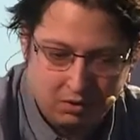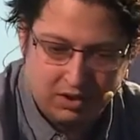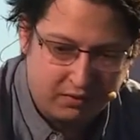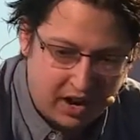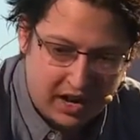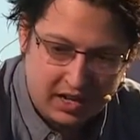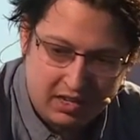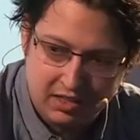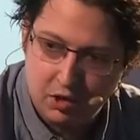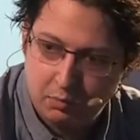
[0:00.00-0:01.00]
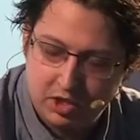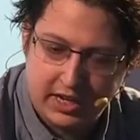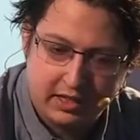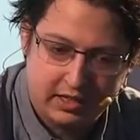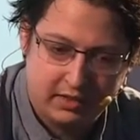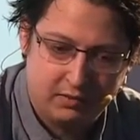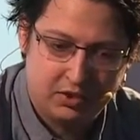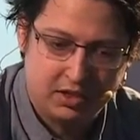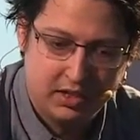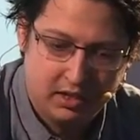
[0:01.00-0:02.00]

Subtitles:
defining the objectives